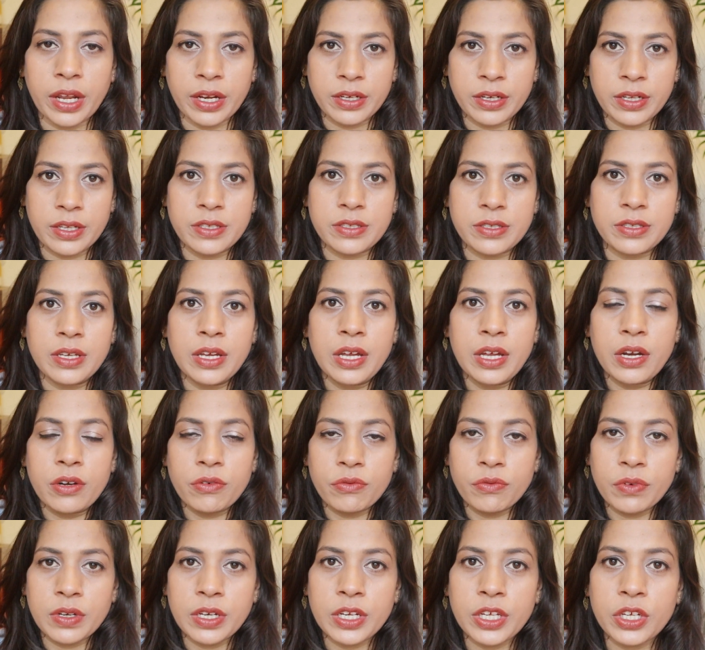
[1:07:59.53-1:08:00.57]
and is
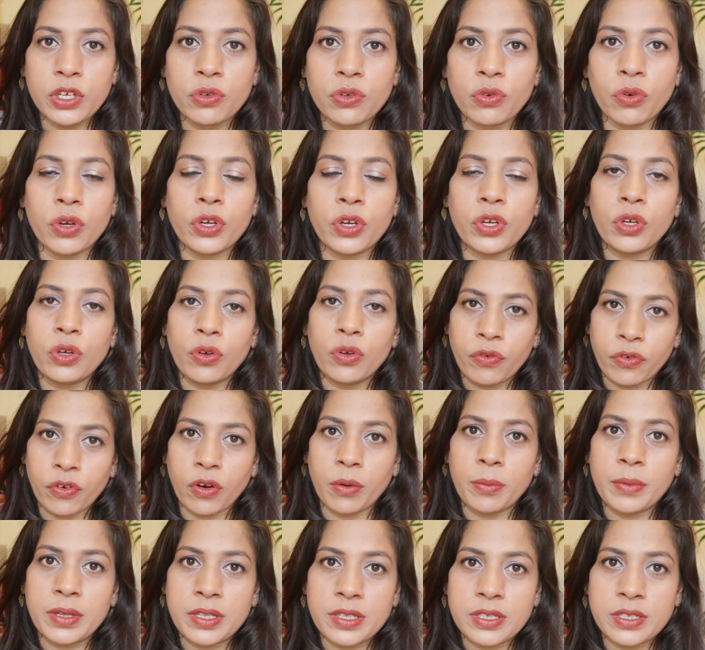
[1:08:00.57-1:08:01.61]
really growing you
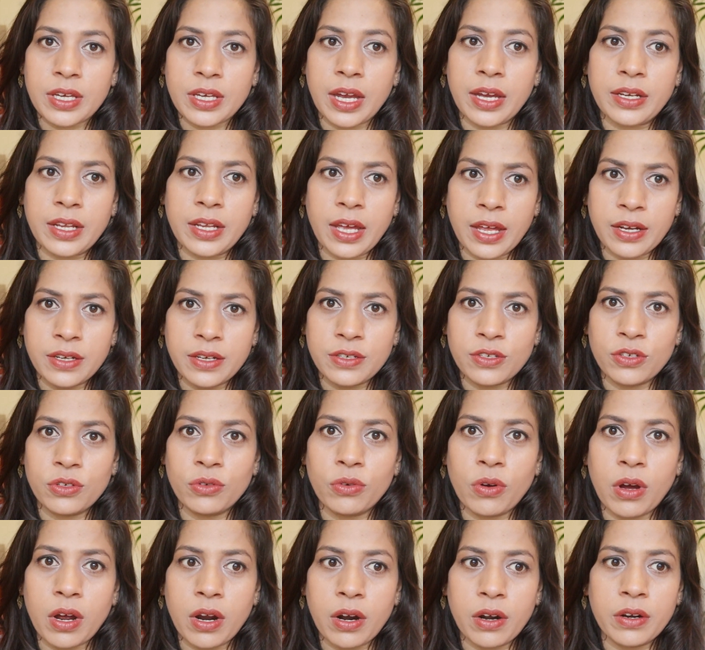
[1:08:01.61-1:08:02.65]
from inside, and
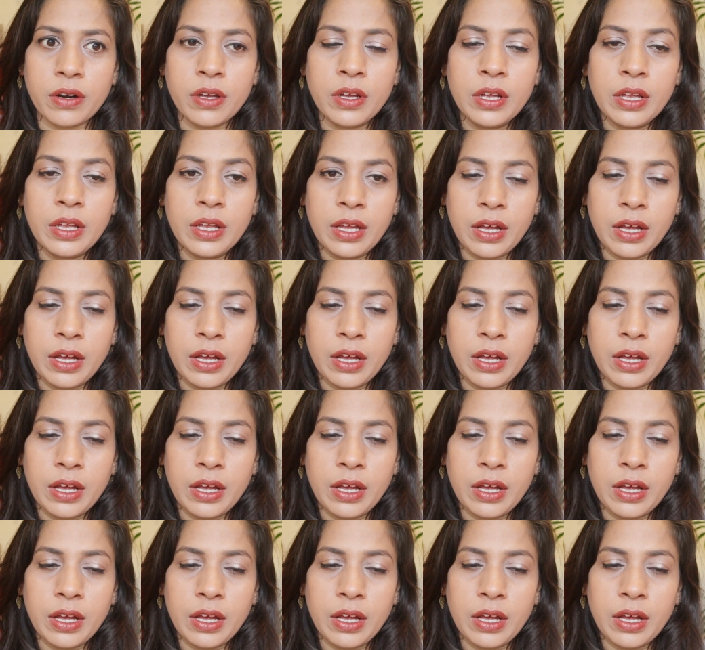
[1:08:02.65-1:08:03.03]
you are